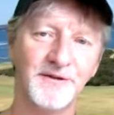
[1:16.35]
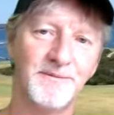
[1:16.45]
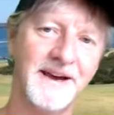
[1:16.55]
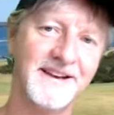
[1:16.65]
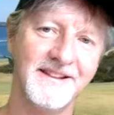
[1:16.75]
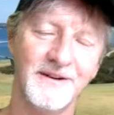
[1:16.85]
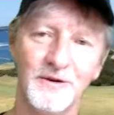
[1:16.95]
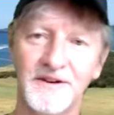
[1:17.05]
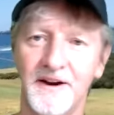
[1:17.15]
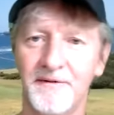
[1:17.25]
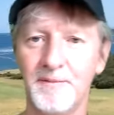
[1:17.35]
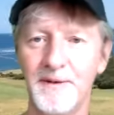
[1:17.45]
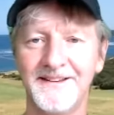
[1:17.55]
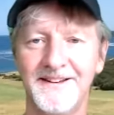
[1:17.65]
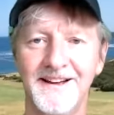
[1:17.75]
That was back in the good times,
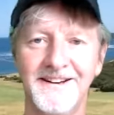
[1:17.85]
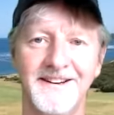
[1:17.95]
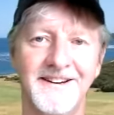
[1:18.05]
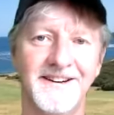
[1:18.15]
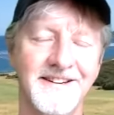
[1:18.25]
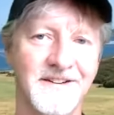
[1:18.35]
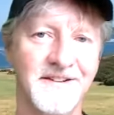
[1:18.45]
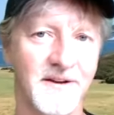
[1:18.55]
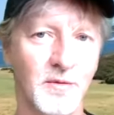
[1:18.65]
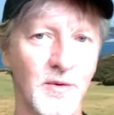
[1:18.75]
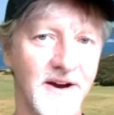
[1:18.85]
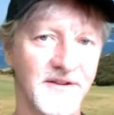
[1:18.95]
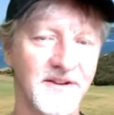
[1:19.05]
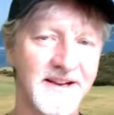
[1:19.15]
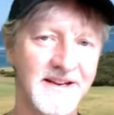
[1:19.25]
back down in New South
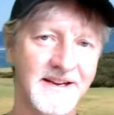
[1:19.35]
Wales.